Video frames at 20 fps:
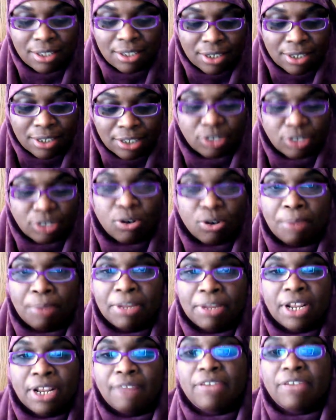
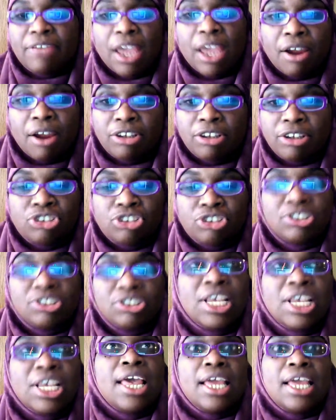assortment of characters
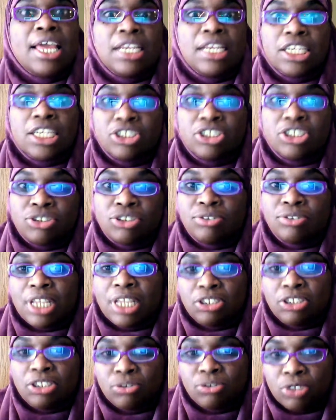and issues
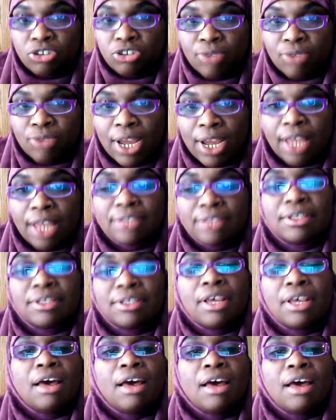that you address
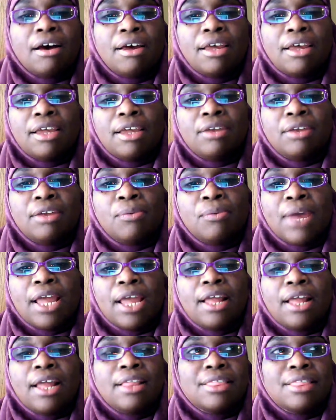in a
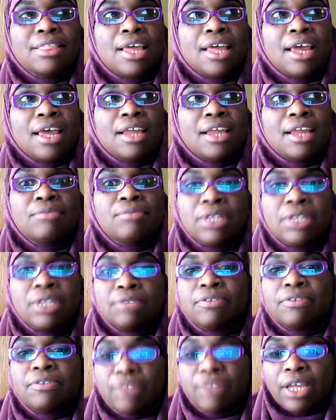way that
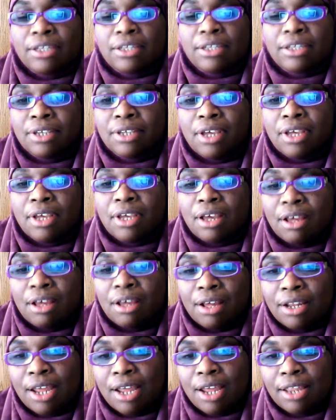really reflects
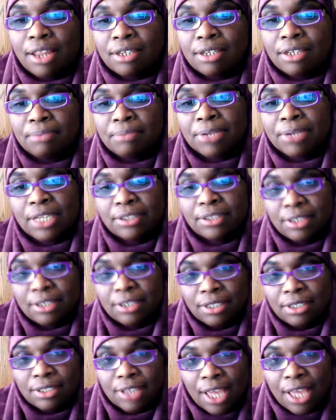a lot of the
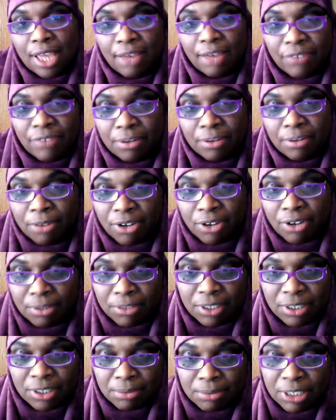complexities of the African
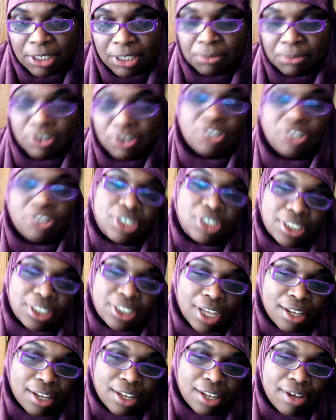American Muslim experience. So
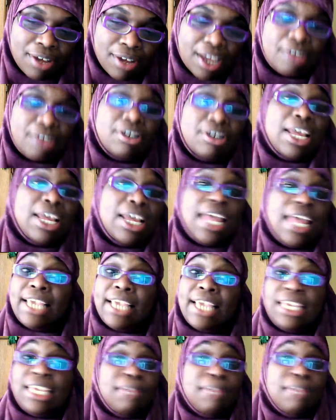Jazakallah khairan,
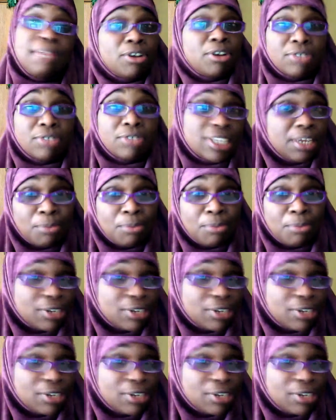and keep those keyboards